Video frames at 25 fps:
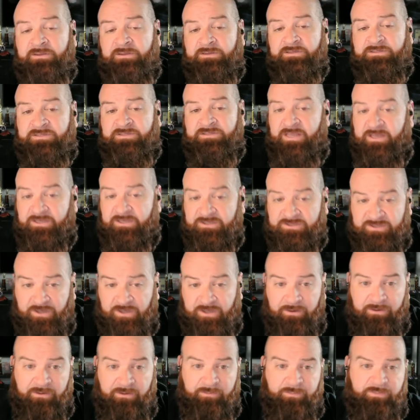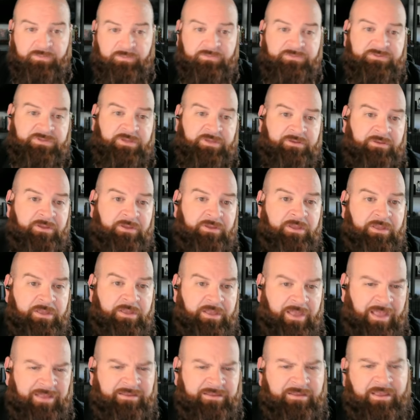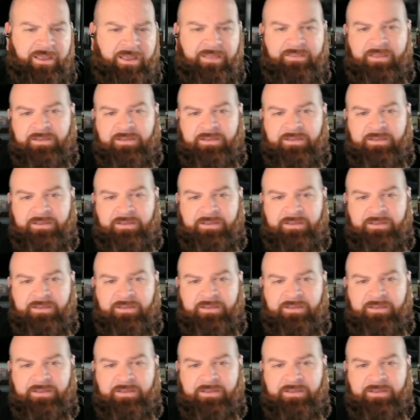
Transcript: Shannon Sharpe, who's on, and yeah,